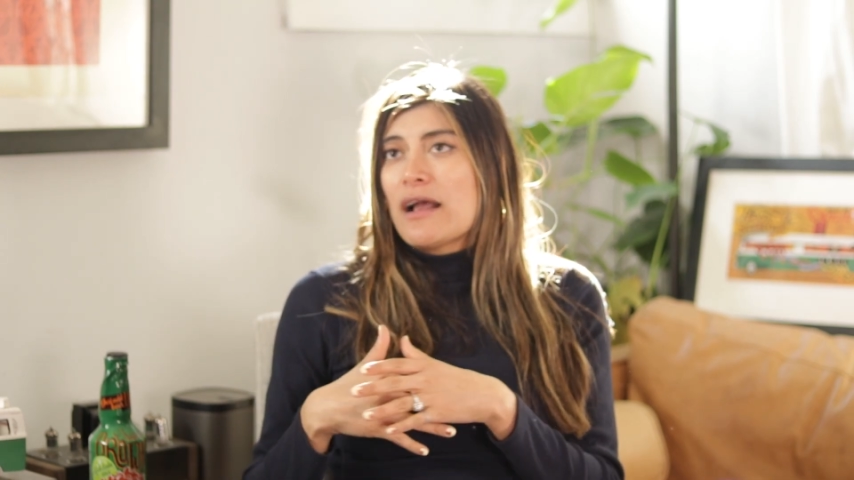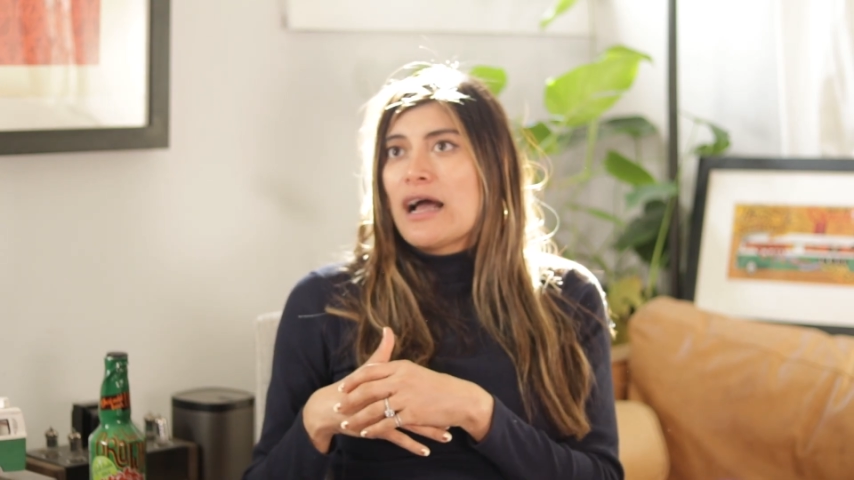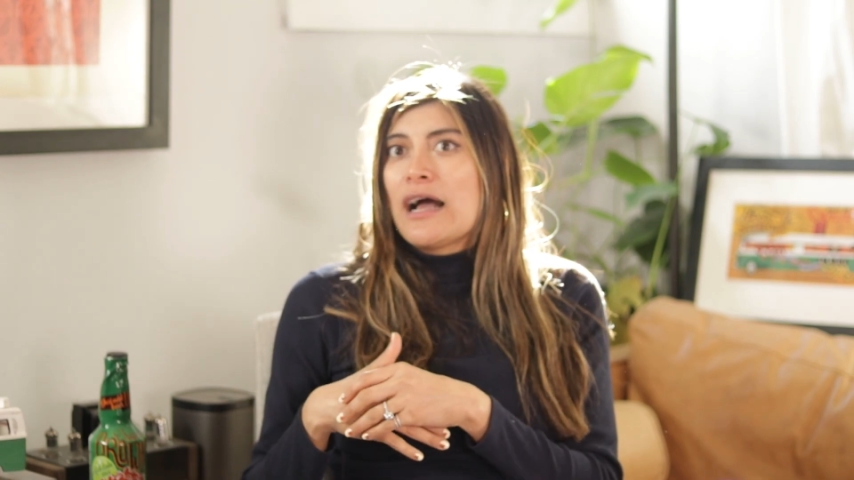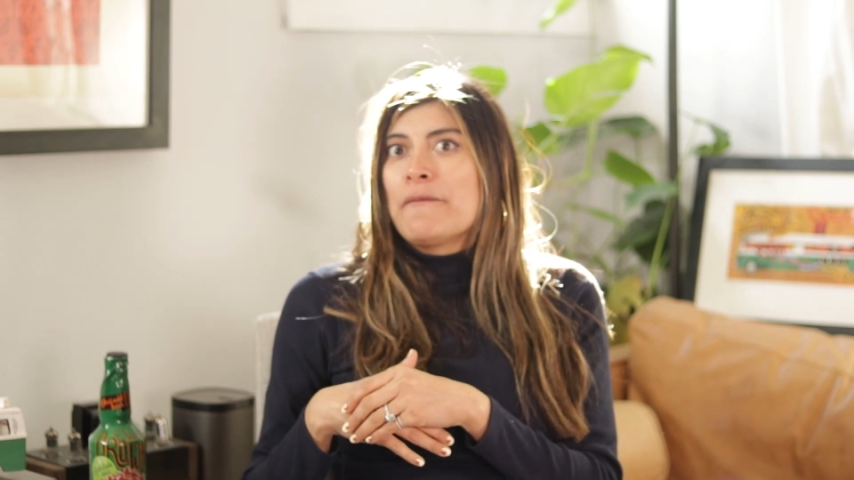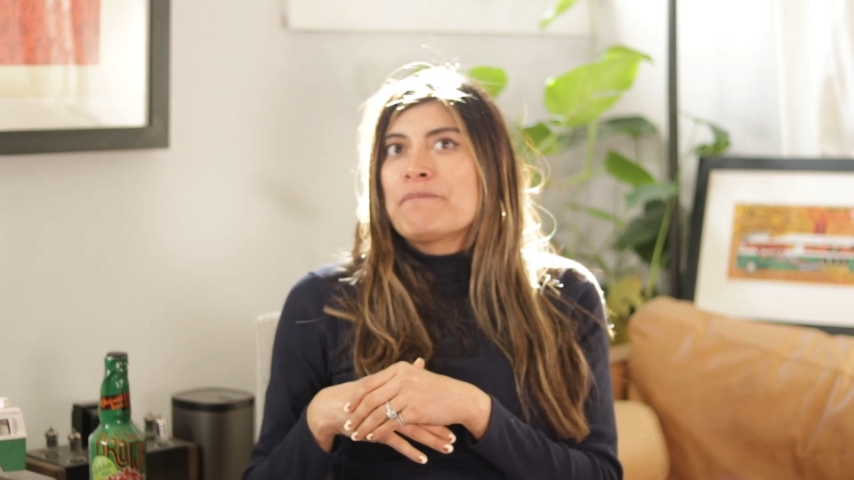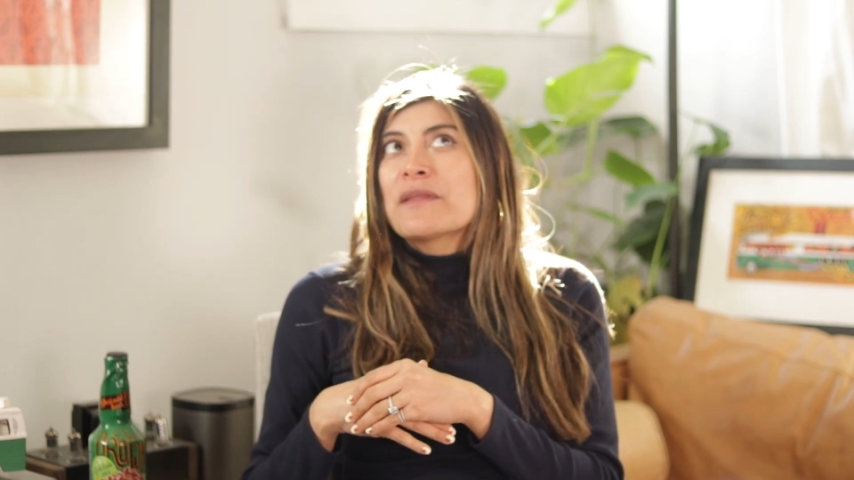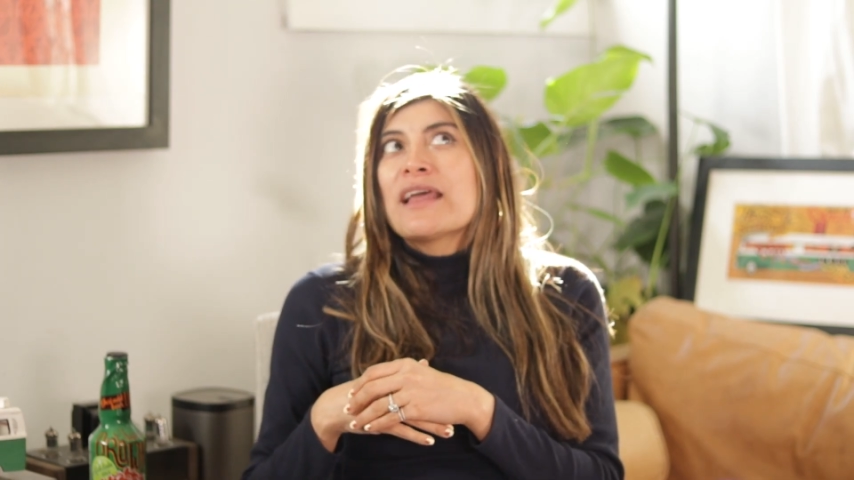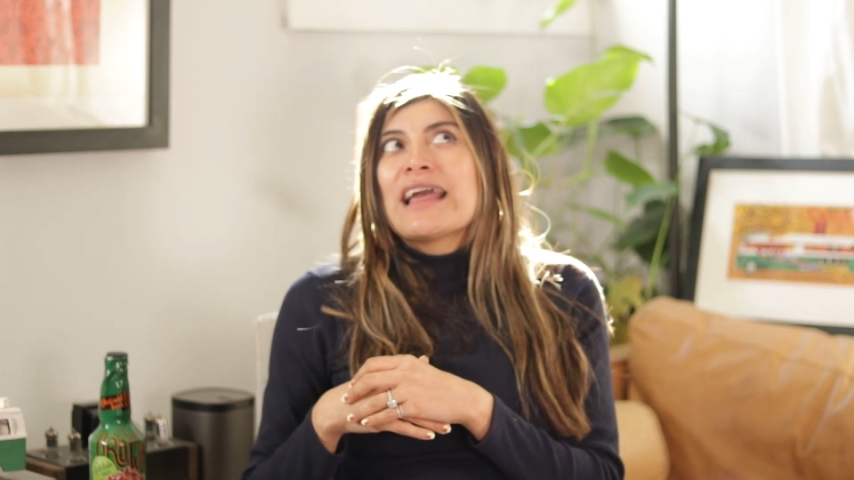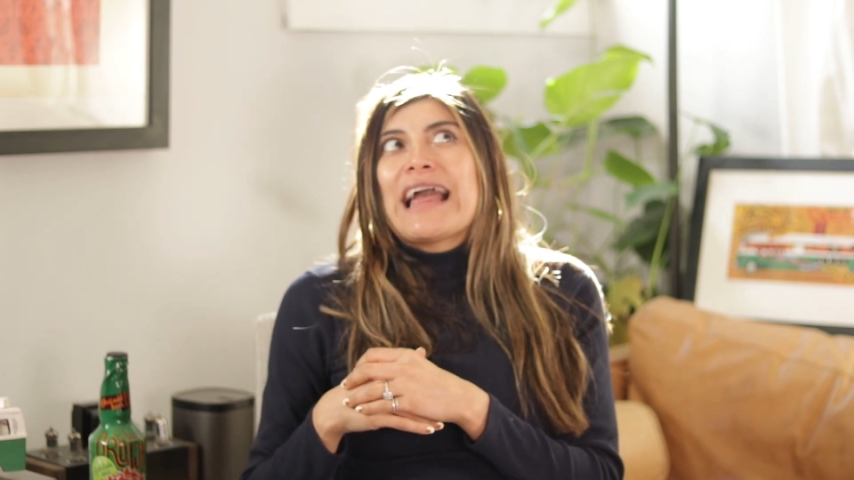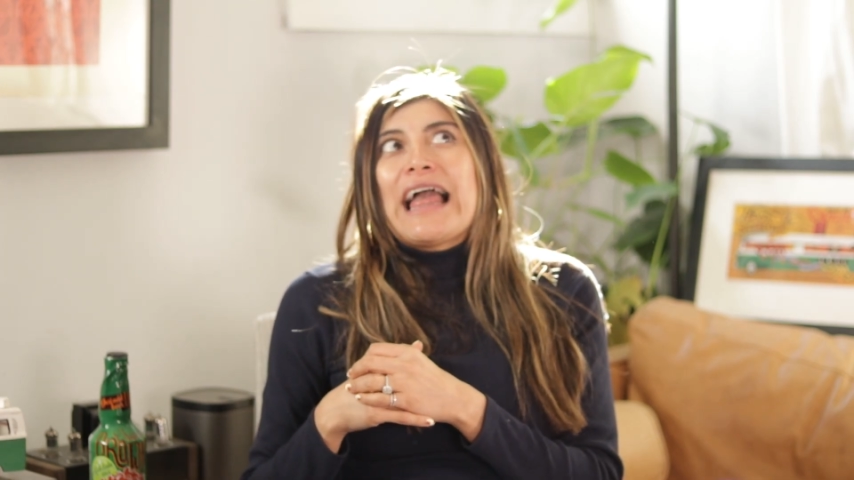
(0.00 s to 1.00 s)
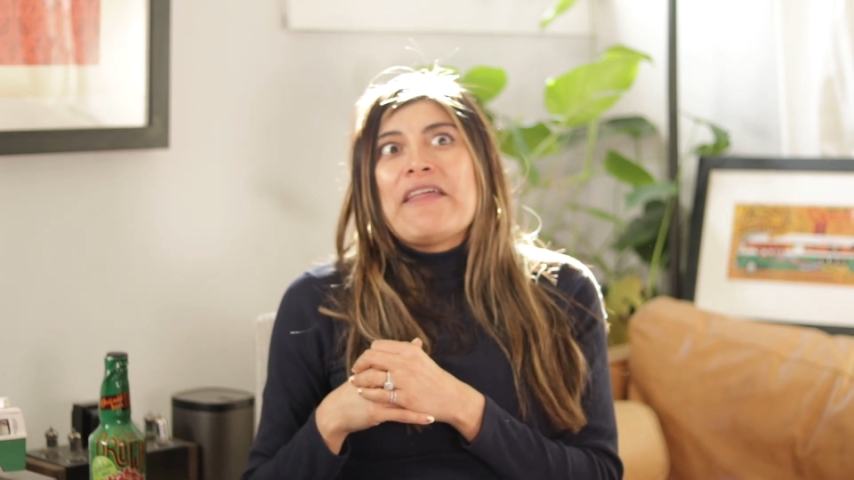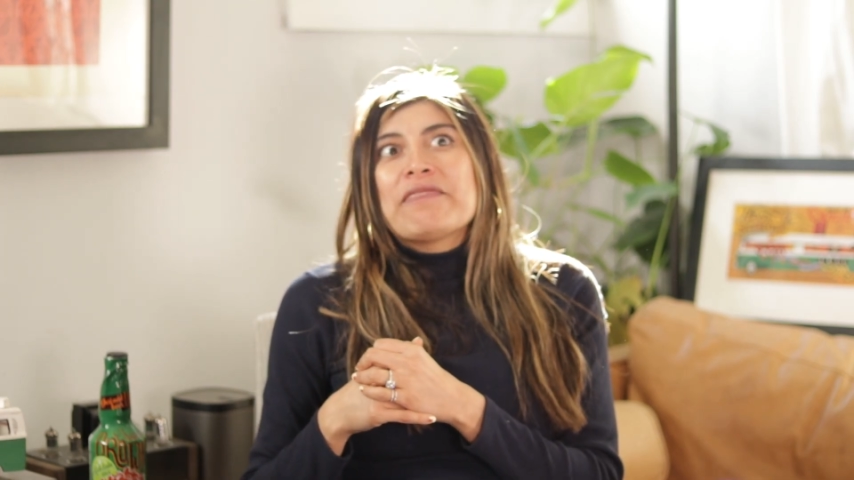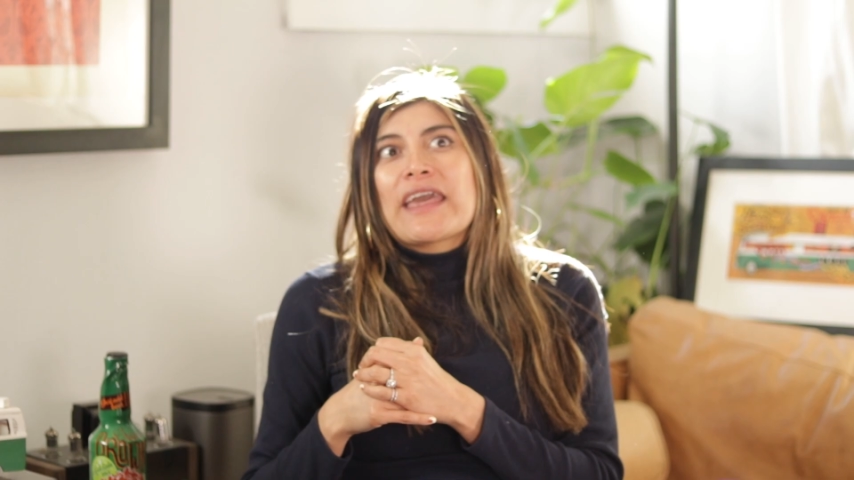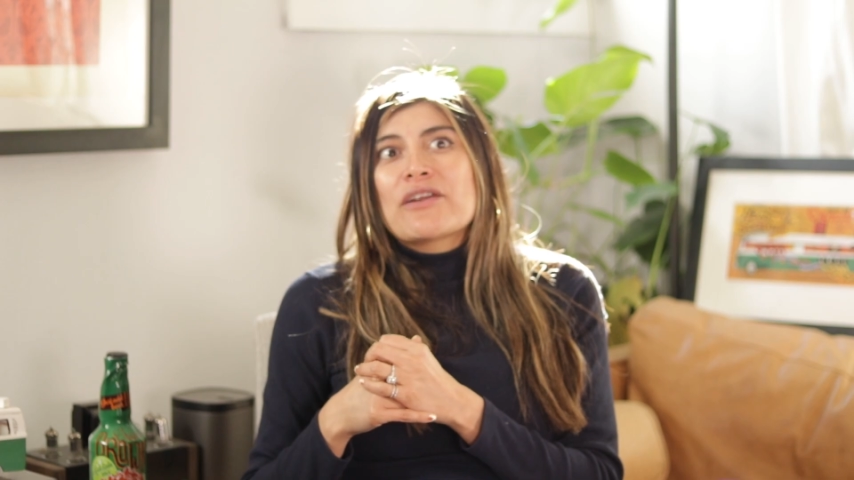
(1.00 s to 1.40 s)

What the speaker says: And